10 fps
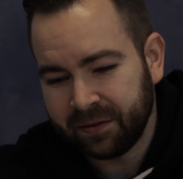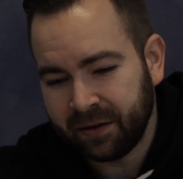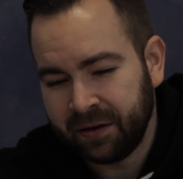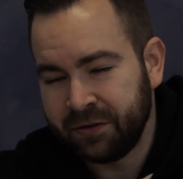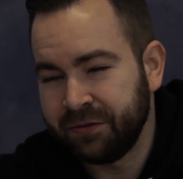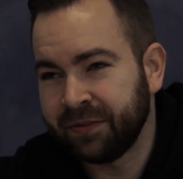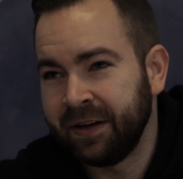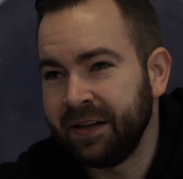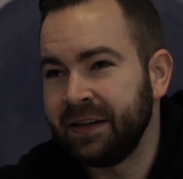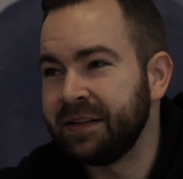I usually
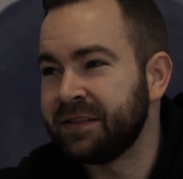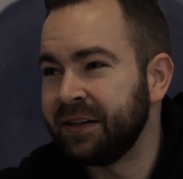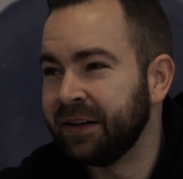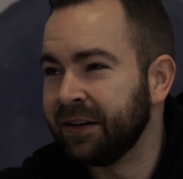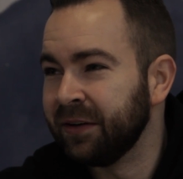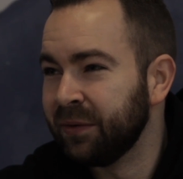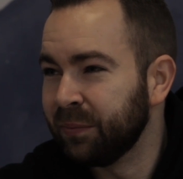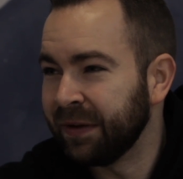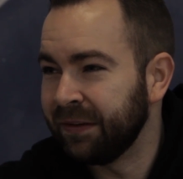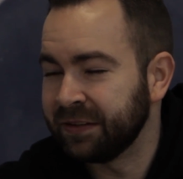find easier,
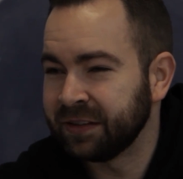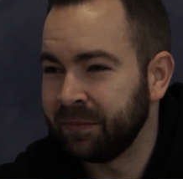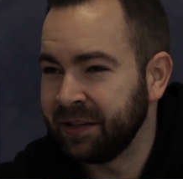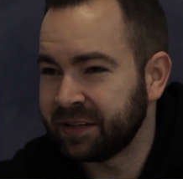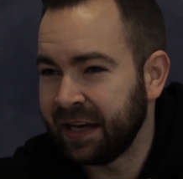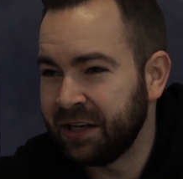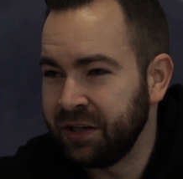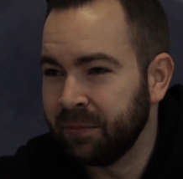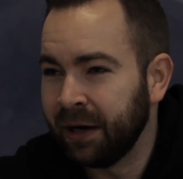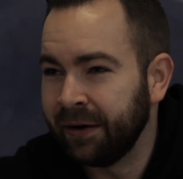but there's something sketchy
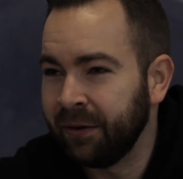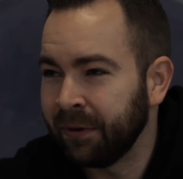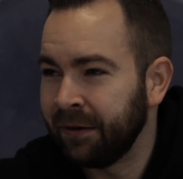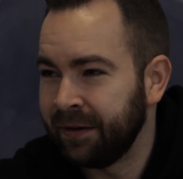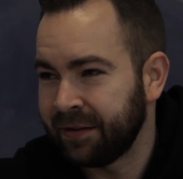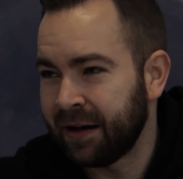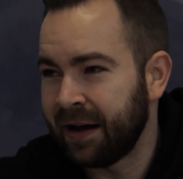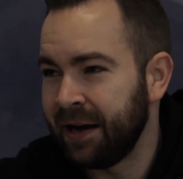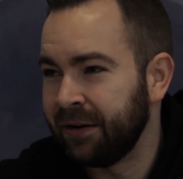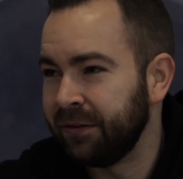about it, whether it's
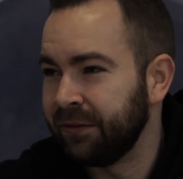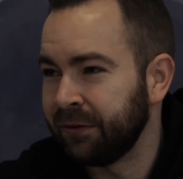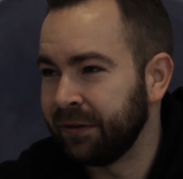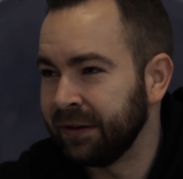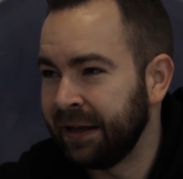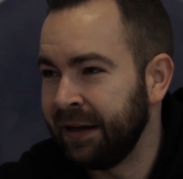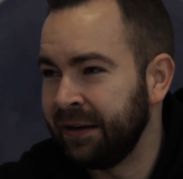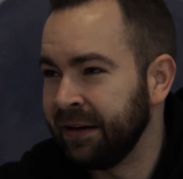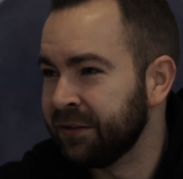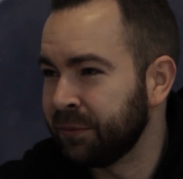high or the
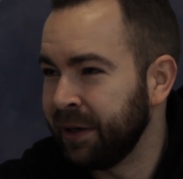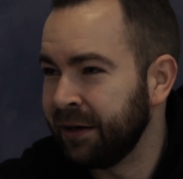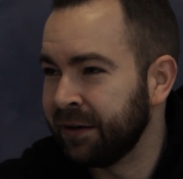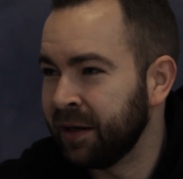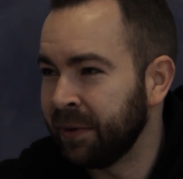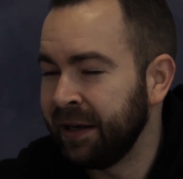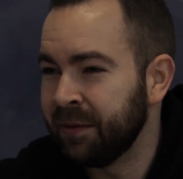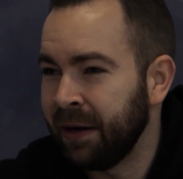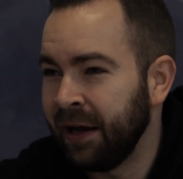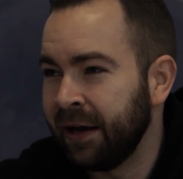landing is weird and I might hit
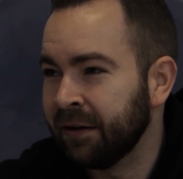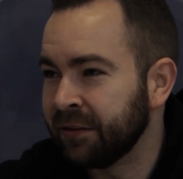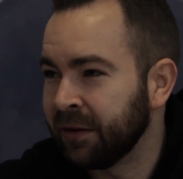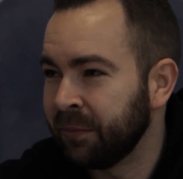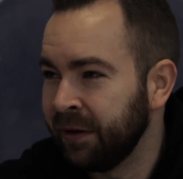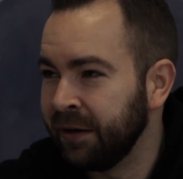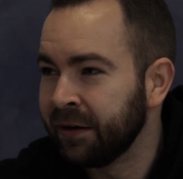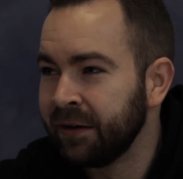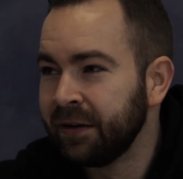my head on something.